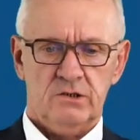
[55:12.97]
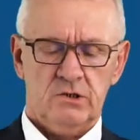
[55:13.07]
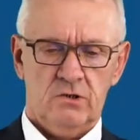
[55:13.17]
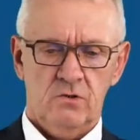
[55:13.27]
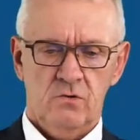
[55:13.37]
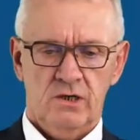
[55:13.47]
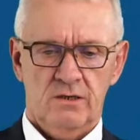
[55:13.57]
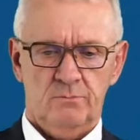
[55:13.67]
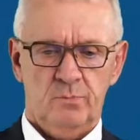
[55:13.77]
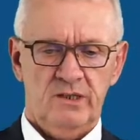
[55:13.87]

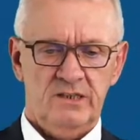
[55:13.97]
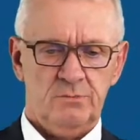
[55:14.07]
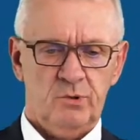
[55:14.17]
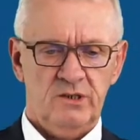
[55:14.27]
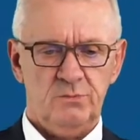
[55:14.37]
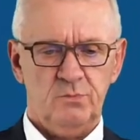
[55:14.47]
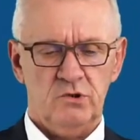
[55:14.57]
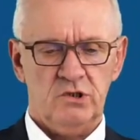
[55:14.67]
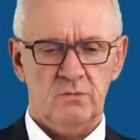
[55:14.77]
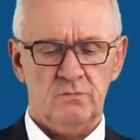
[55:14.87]
So please
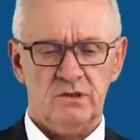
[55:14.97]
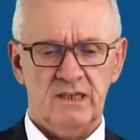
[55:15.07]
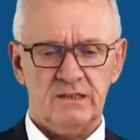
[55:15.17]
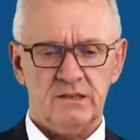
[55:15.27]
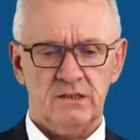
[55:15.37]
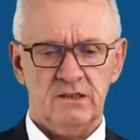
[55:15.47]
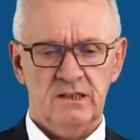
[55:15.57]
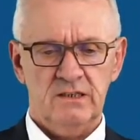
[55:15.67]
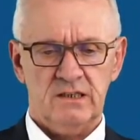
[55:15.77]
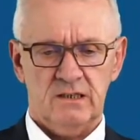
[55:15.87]
put some extra
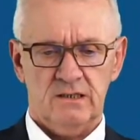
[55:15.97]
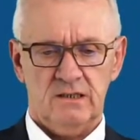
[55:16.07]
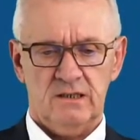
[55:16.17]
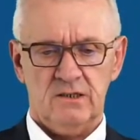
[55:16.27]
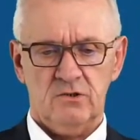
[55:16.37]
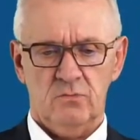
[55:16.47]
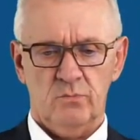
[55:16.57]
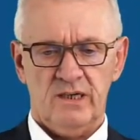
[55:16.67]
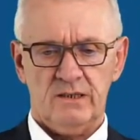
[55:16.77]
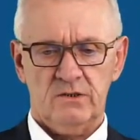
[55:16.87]
things and I
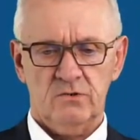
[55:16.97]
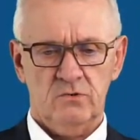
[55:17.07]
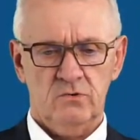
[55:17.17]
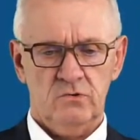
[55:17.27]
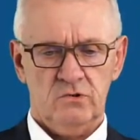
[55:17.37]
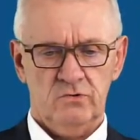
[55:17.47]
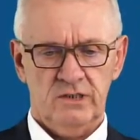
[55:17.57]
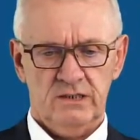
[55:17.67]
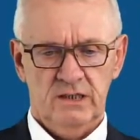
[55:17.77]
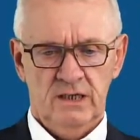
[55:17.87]
come back to
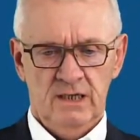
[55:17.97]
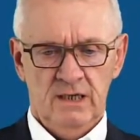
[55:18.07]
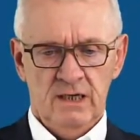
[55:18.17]
it.